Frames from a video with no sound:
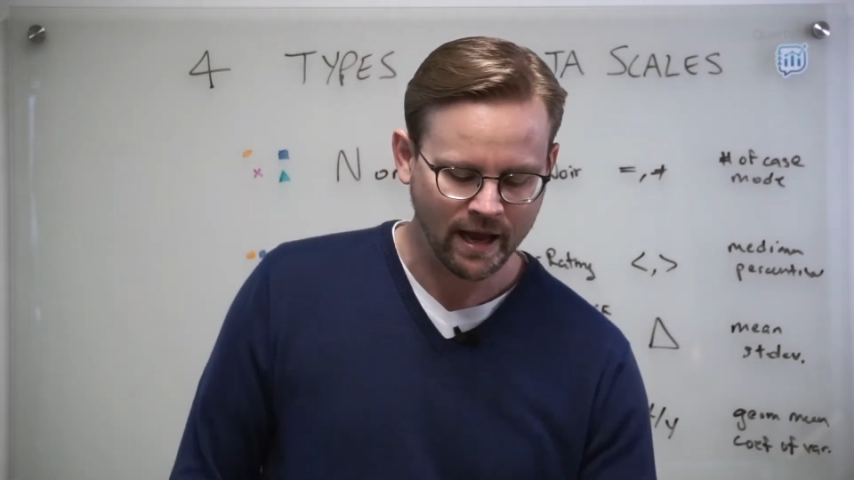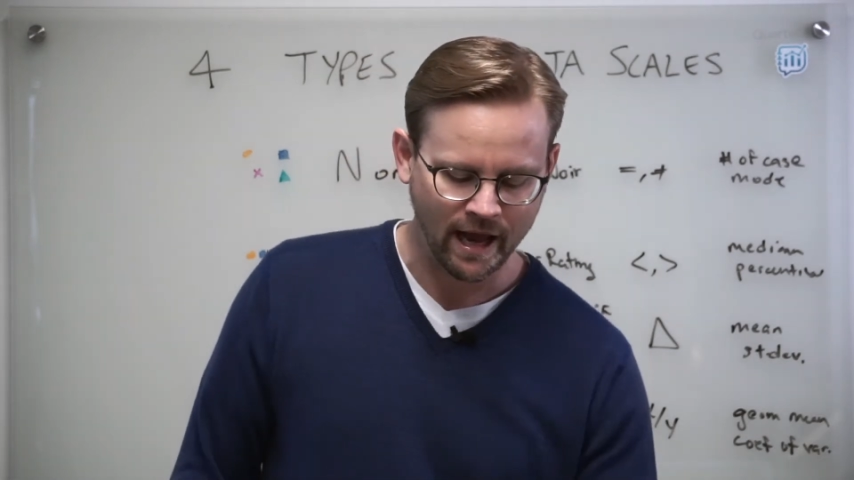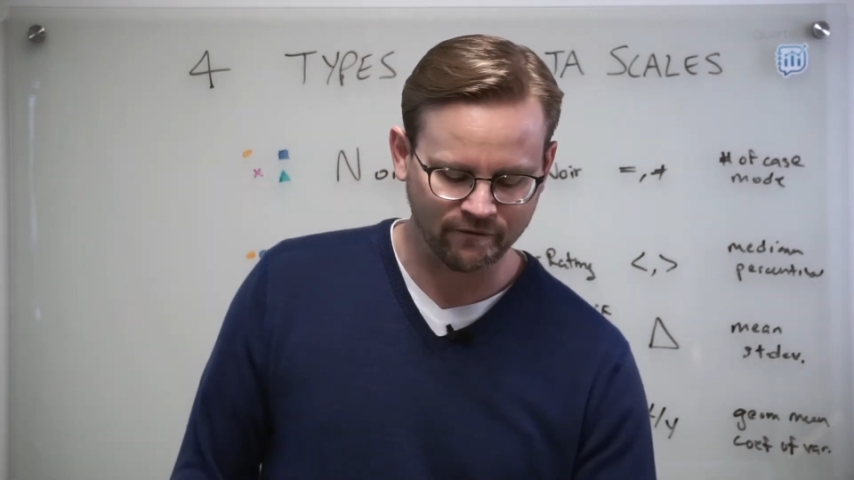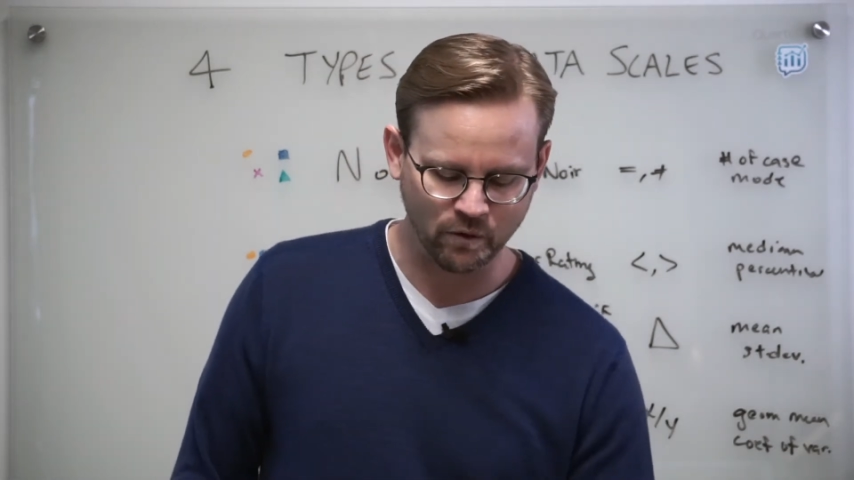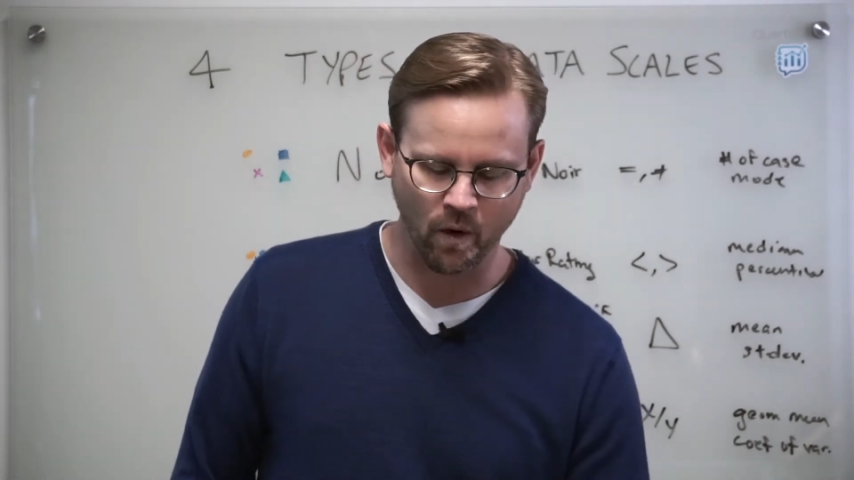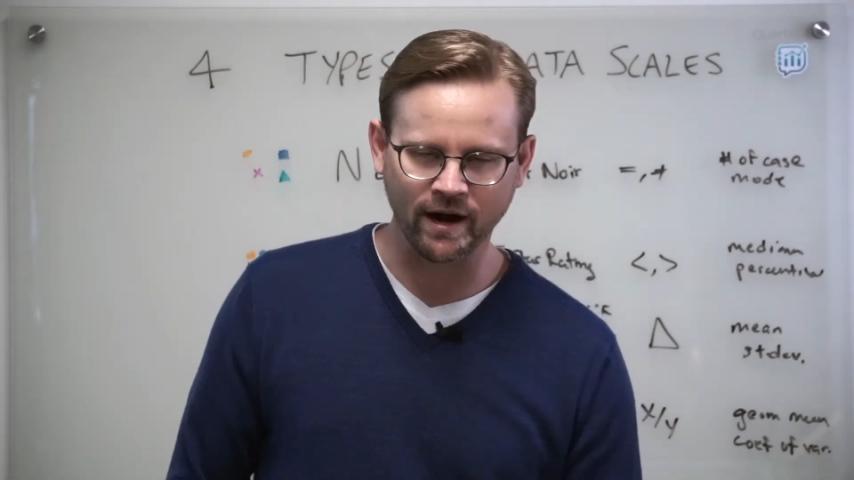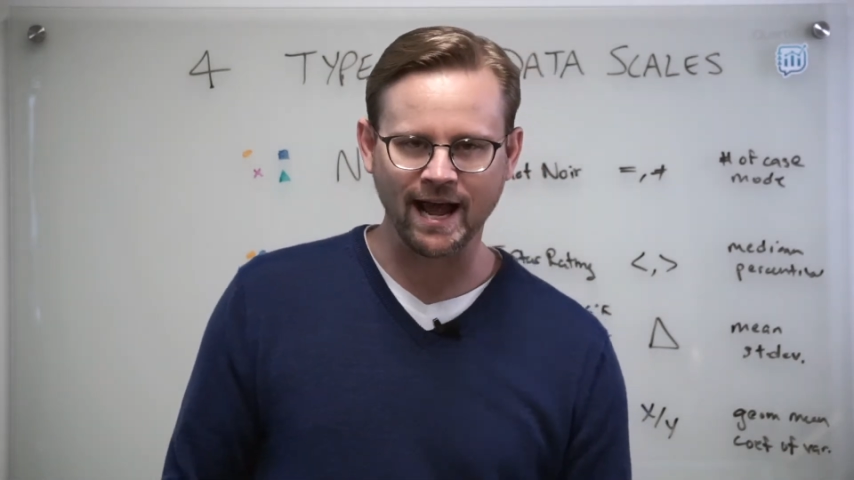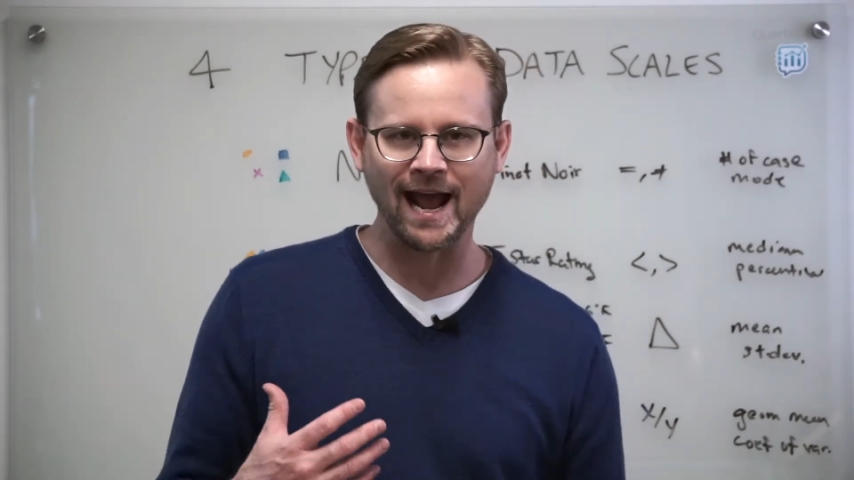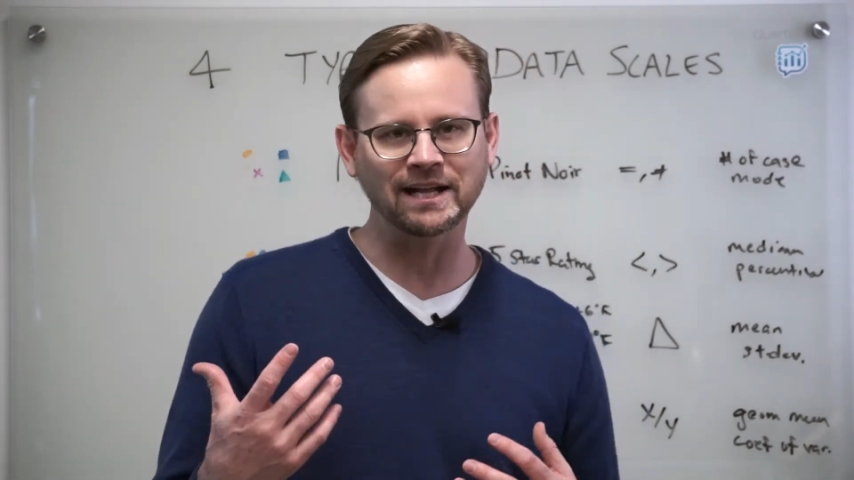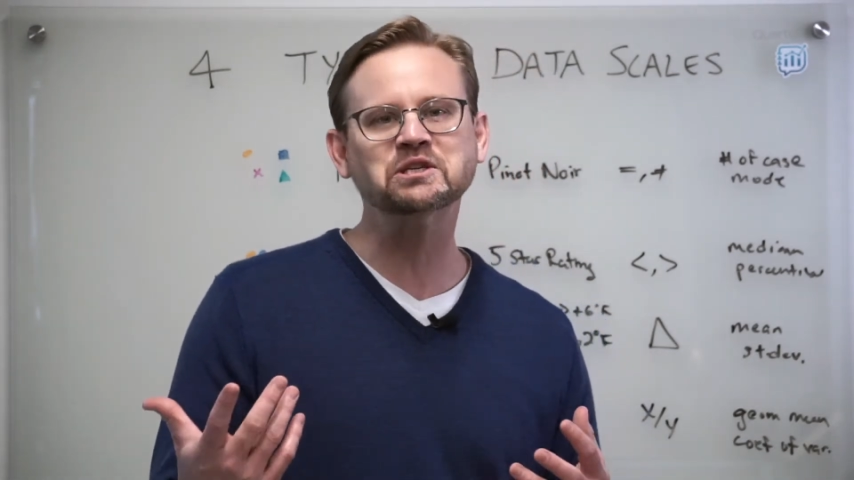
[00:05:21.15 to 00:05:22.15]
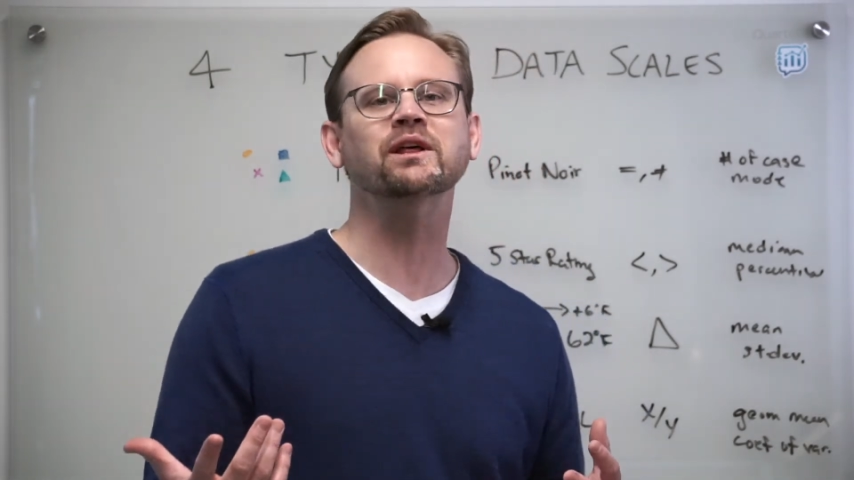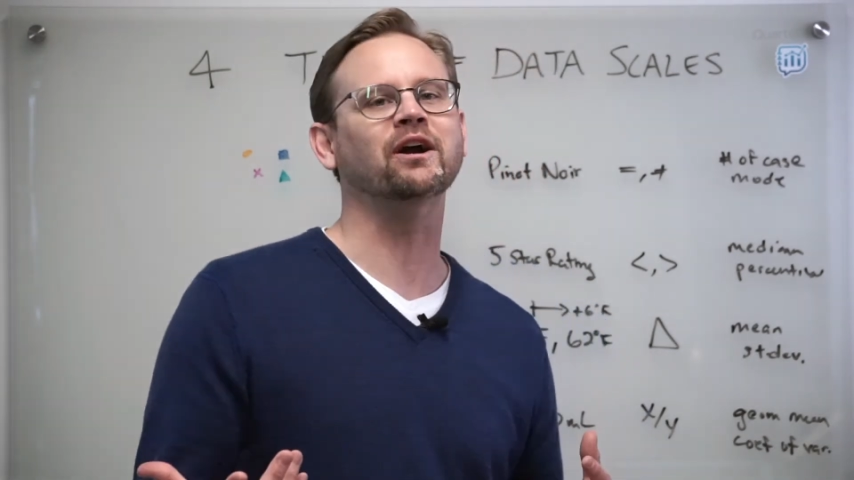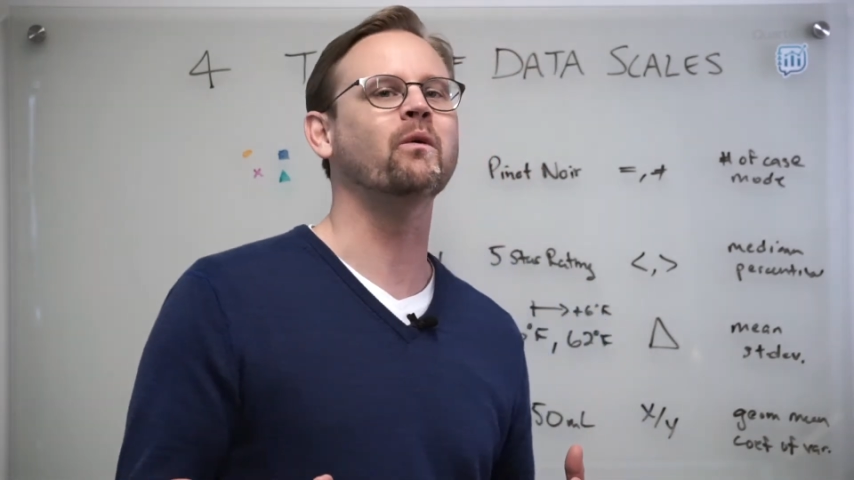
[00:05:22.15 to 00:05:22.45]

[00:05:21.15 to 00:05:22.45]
And if you wanted to answer that